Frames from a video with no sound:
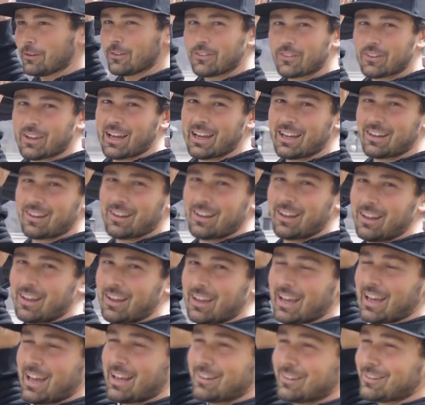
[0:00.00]
inside,
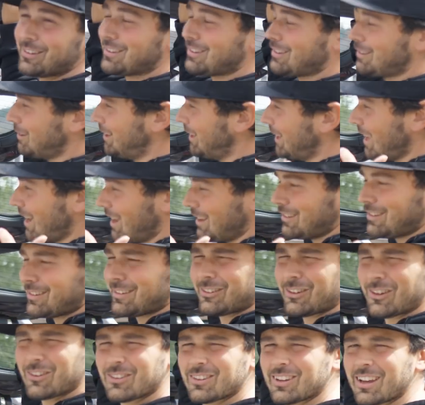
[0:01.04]
and it's
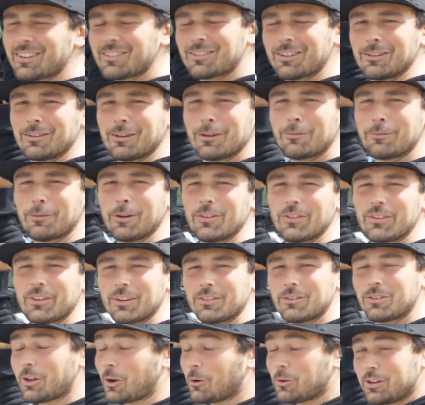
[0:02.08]
just such a difference. You
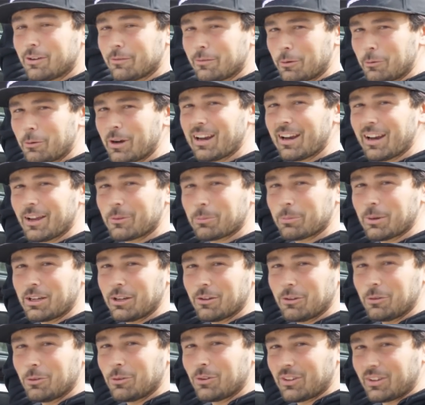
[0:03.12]
don't even realize when
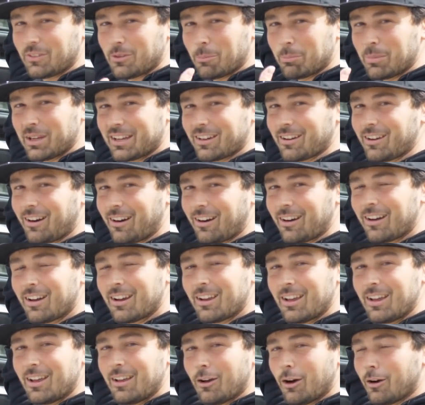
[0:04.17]
you're using the big car
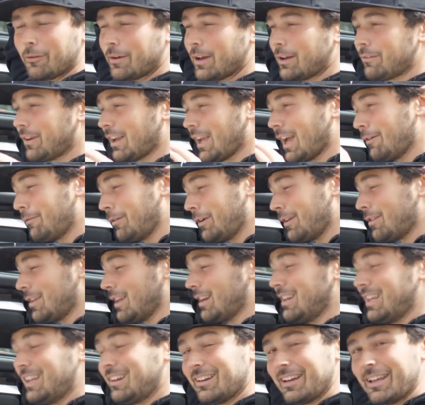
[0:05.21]
of having
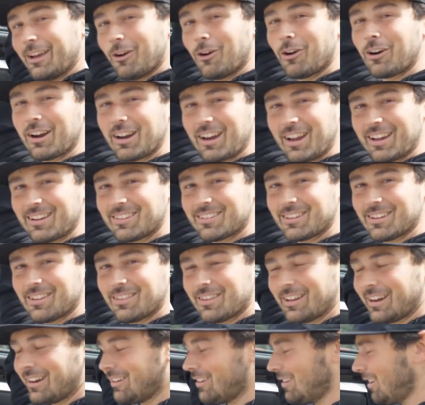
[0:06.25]
everything neatly organized in
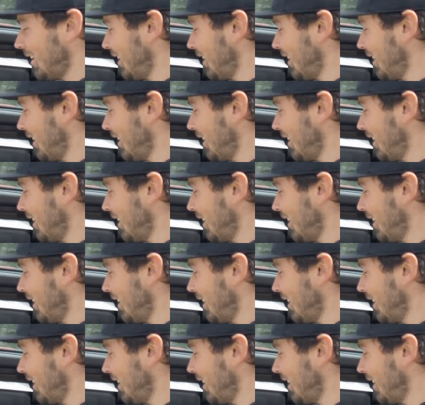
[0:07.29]
there.